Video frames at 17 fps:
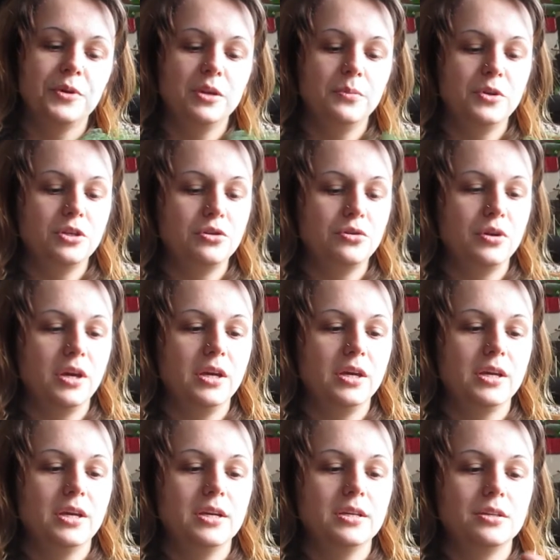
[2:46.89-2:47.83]
to be doing
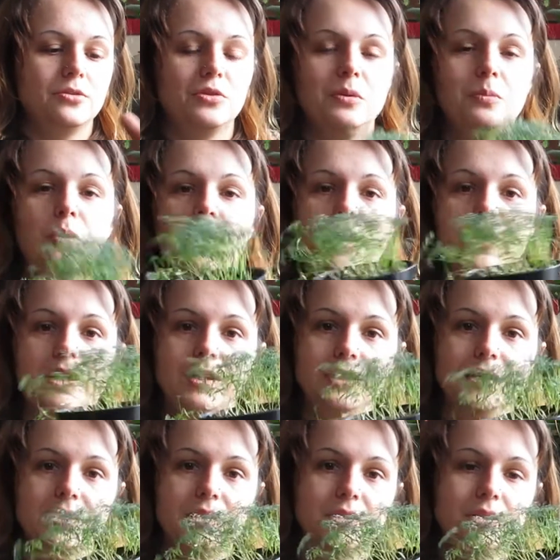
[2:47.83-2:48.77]
is repotting
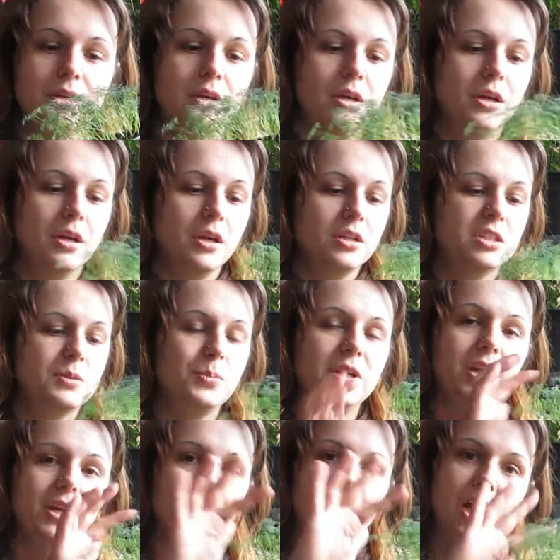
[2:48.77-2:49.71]
this,
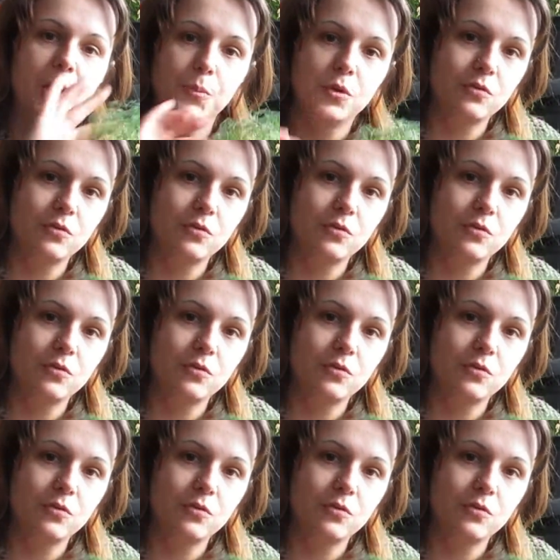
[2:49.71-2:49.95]
splitting it up and